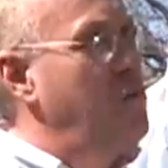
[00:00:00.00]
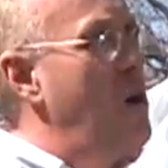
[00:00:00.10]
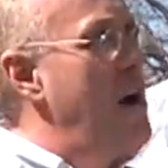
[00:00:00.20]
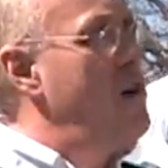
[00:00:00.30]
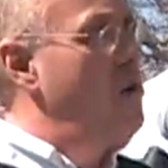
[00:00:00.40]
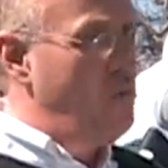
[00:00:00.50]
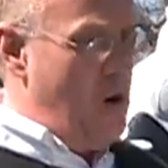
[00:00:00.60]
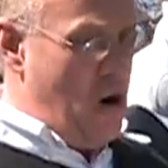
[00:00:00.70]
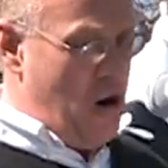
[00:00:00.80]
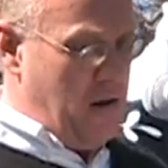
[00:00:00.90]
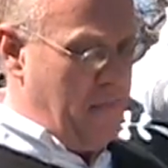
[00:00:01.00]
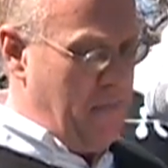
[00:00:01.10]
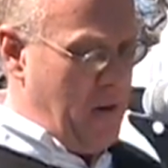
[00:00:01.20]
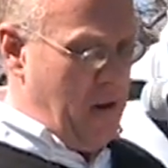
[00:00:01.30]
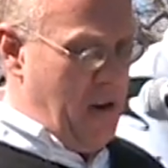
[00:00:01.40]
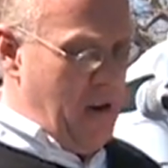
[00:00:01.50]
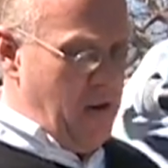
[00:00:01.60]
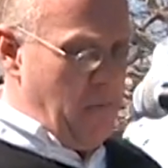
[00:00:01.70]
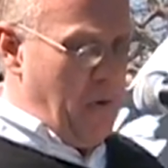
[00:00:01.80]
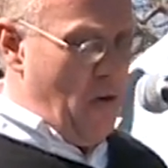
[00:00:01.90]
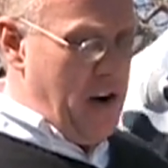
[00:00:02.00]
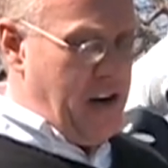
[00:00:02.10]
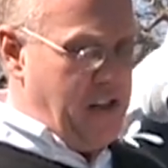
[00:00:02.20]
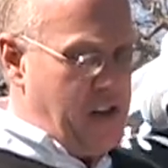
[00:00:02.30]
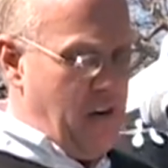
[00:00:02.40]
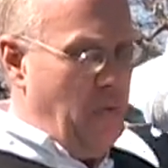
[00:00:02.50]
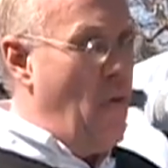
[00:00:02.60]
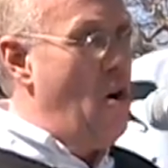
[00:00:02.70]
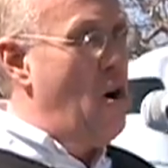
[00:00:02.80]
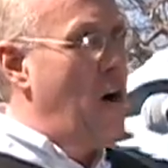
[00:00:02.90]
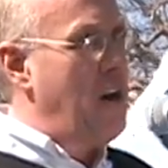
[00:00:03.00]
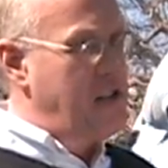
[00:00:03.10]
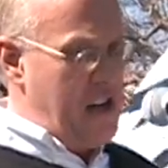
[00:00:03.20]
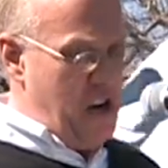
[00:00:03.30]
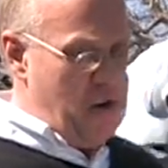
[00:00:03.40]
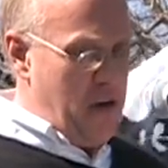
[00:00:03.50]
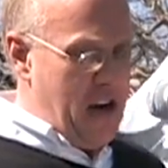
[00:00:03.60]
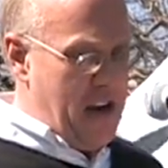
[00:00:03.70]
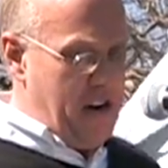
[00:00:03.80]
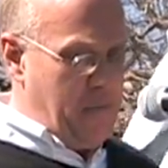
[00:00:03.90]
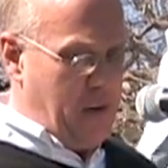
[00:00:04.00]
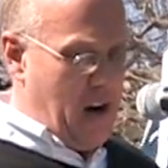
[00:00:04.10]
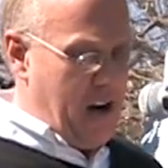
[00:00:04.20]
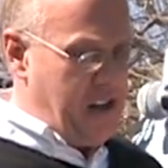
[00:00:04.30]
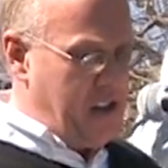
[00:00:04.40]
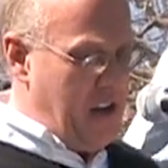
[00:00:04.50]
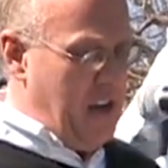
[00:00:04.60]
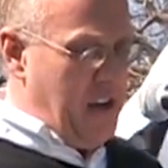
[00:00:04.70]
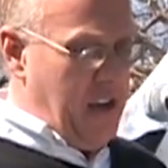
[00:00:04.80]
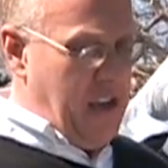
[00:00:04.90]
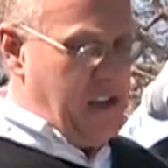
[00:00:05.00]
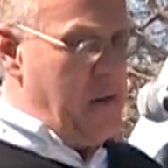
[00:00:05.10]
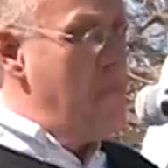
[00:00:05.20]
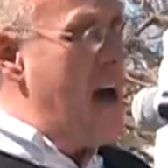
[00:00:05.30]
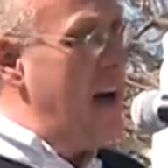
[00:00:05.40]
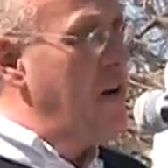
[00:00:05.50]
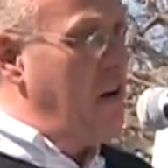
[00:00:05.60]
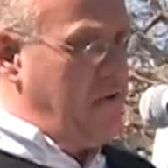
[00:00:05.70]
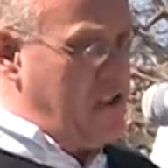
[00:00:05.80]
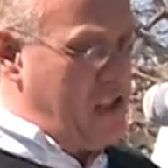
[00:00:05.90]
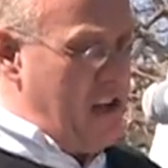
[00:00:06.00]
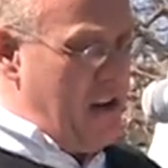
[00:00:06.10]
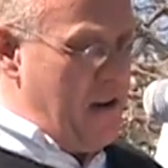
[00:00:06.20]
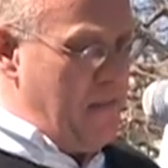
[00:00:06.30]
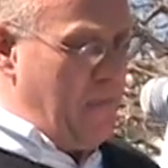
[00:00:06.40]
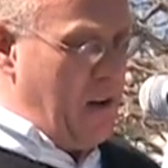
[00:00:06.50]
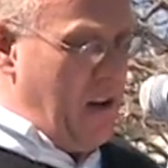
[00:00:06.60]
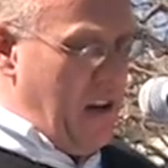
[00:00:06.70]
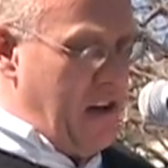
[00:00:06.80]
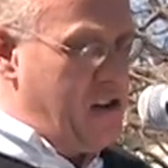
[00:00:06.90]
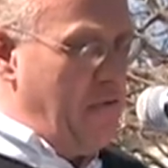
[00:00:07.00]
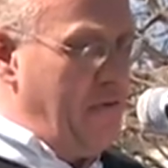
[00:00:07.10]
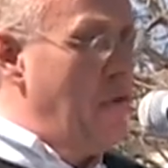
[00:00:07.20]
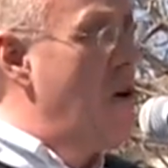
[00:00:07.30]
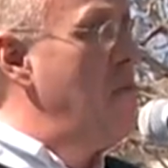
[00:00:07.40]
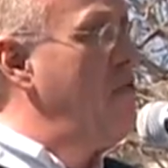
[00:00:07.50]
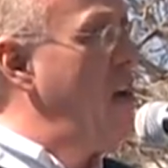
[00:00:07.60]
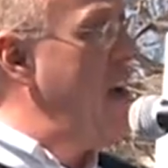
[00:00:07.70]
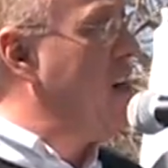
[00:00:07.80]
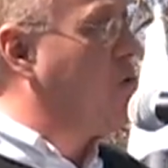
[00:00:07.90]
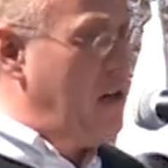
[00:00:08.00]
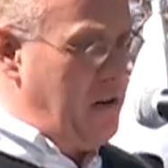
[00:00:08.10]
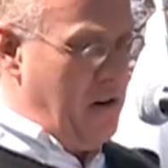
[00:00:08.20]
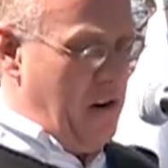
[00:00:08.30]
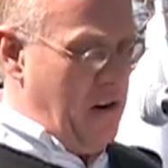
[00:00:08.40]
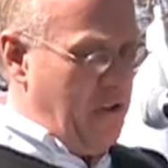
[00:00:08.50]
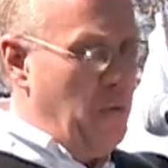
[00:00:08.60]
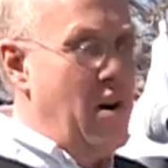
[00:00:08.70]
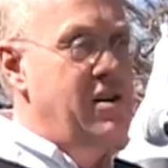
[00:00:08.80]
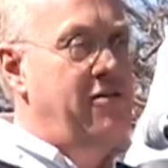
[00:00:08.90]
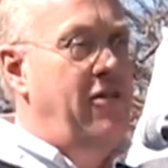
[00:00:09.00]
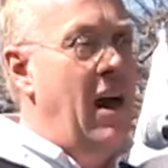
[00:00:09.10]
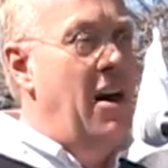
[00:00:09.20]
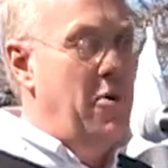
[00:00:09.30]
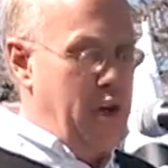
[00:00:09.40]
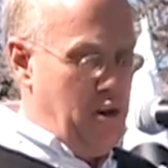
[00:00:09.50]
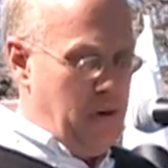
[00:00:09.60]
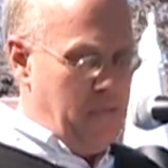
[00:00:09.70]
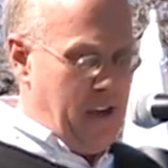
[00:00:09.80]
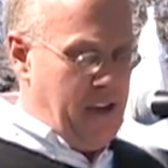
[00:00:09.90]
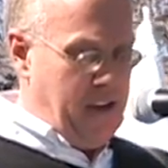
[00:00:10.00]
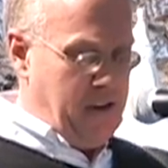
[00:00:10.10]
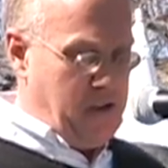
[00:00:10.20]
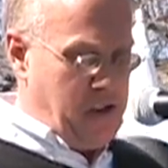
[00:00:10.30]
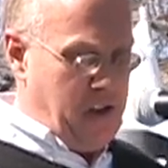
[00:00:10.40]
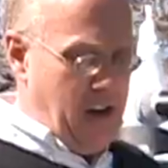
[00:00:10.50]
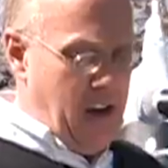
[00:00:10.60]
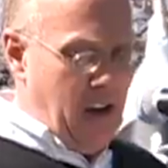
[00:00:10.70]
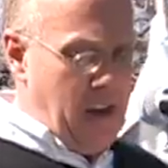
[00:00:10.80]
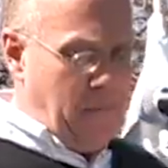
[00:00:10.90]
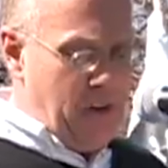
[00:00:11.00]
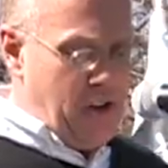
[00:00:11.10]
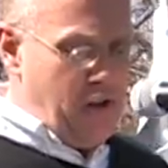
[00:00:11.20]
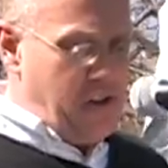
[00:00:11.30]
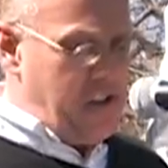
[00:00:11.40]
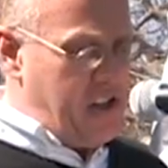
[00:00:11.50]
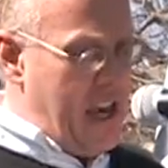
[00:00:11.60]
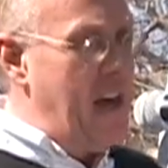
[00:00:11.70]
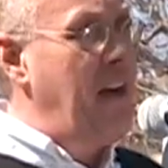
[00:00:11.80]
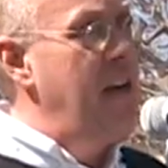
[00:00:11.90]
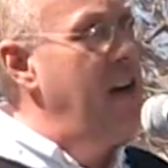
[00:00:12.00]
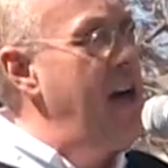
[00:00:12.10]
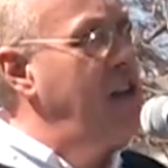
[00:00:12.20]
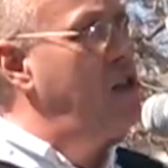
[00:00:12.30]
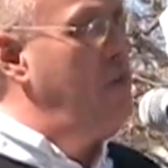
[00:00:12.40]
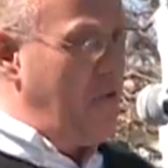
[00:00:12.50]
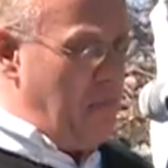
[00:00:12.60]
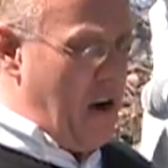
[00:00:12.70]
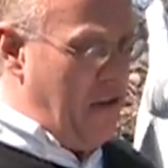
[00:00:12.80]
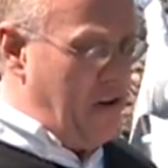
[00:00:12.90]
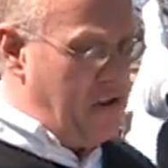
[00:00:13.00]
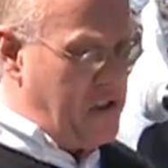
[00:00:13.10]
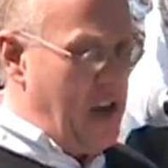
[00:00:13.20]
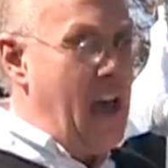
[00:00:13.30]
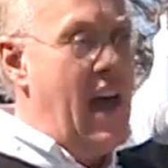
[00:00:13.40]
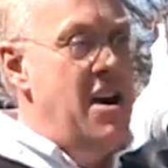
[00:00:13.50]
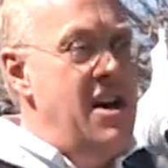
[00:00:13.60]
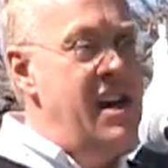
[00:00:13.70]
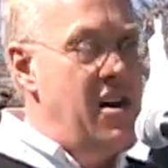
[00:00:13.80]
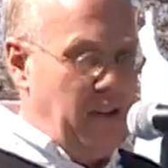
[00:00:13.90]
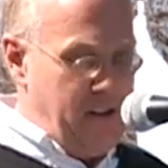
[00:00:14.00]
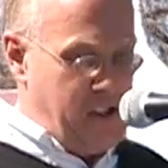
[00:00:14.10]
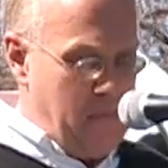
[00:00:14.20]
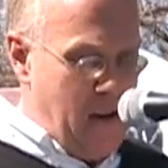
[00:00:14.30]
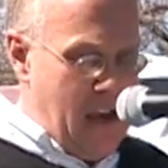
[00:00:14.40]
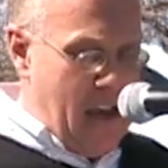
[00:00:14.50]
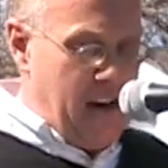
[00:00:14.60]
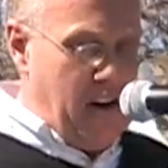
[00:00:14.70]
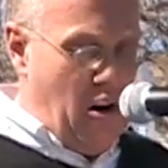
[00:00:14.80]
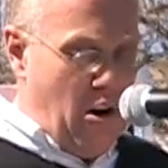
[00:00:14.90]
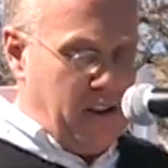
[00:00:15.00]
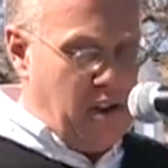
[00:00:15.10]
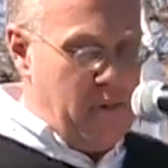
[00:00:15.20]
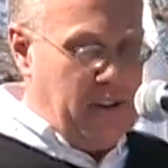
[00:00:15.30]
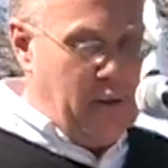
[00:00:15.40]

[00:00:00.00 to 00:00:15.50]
right or wrong. The point is that war, as a human enterprise, is a matter of sin. It is a form of hatred for one's fellow human beings. It produces alienation from others and nihilism, and it ultimately